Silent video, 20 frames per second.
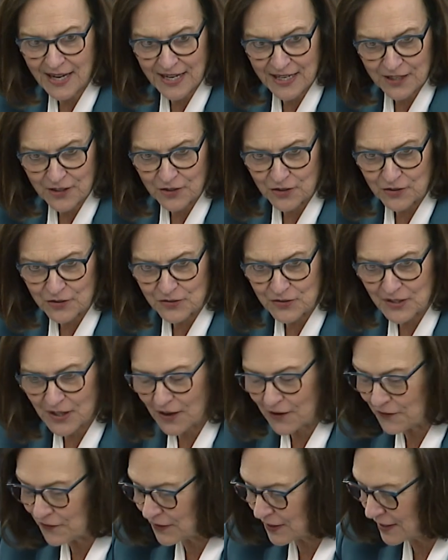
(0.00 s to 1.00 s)
acres
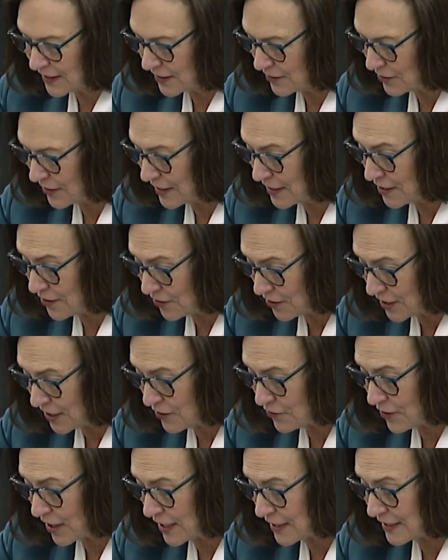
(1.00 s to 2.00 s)
of
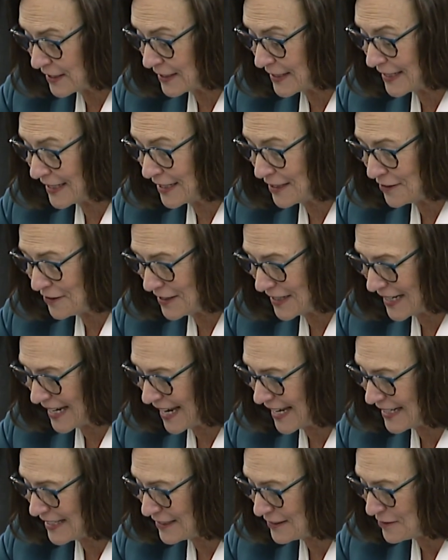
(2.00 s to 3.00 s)
irrigated,
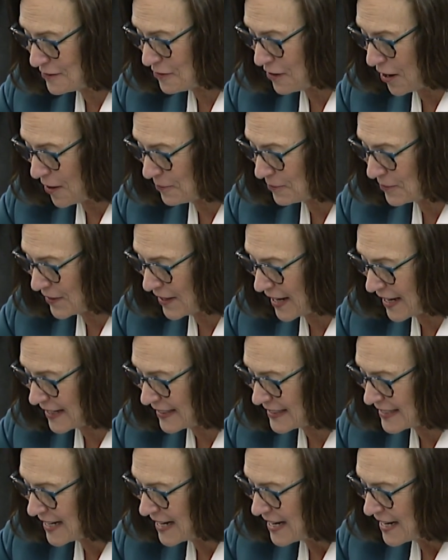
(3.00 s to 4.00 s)
irrigated
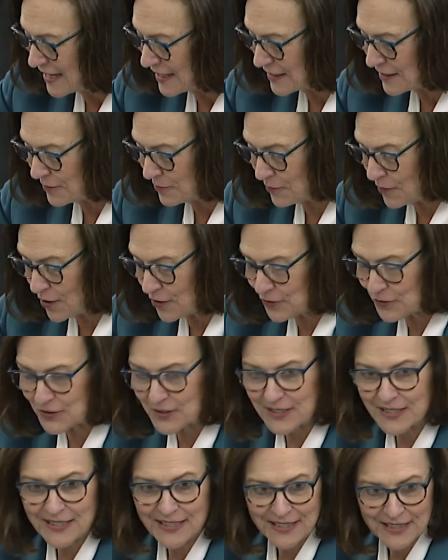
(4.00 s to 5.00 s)
cropland, the
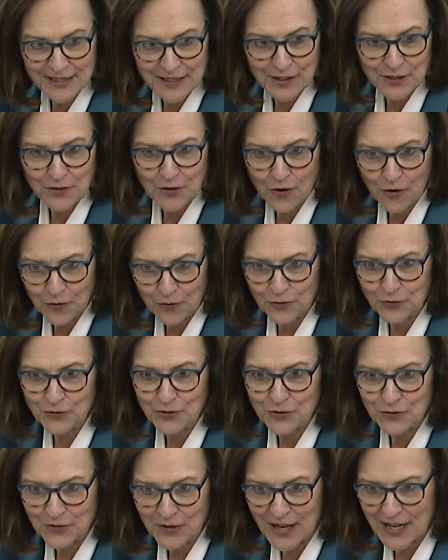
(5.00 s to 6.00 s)
most in the whole
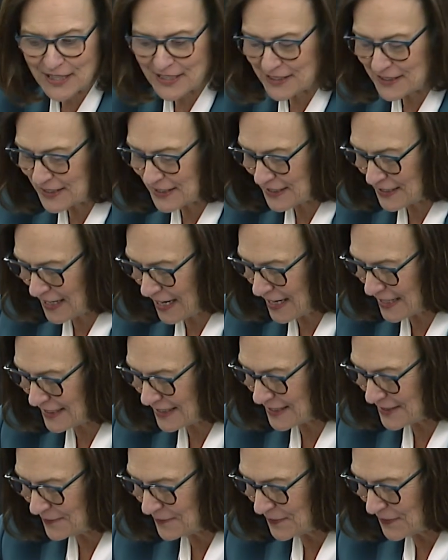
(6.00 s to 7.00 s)
United
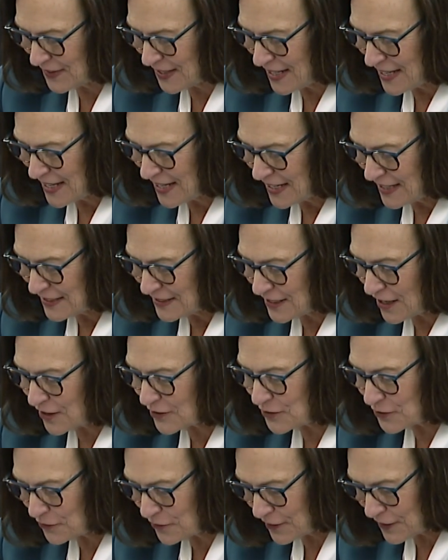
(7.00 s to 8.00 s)
States.
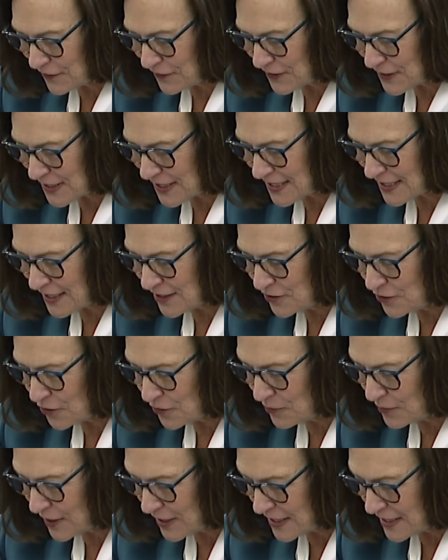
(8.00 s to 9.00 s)
Dr. Griffiths, in your
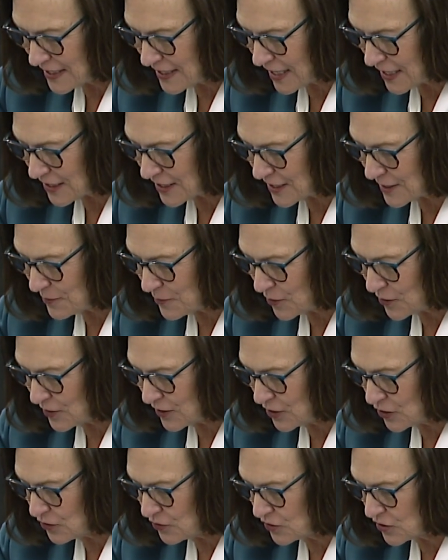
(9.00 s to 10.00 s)
written testimony,
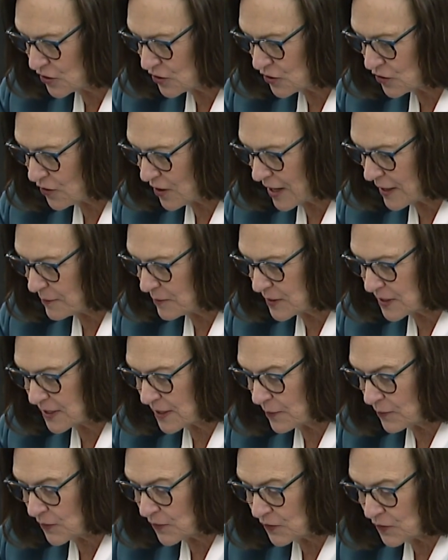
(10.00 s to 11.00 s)
you described
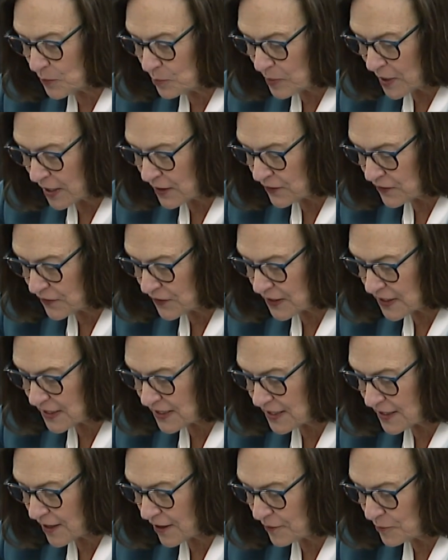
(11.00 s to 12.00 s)
some of the
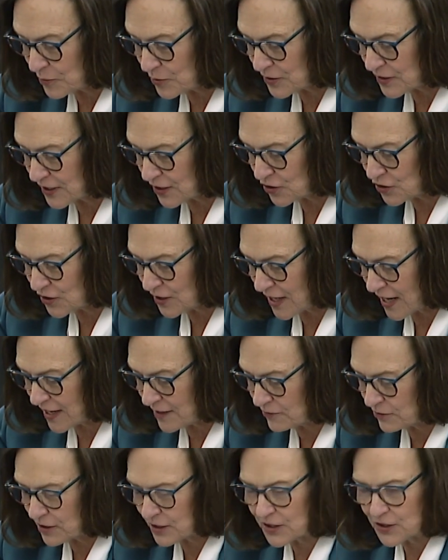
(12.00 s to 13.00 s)
benefits of precision
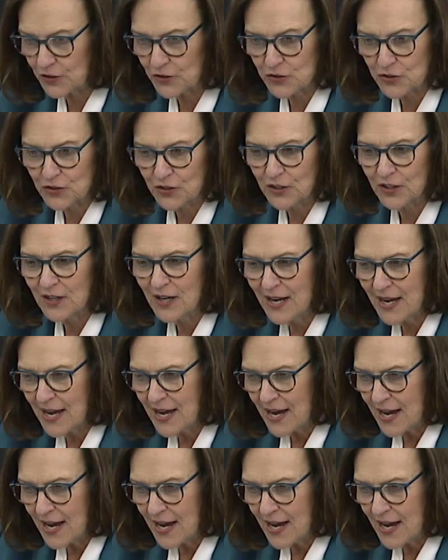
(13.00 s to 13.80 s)
agriculture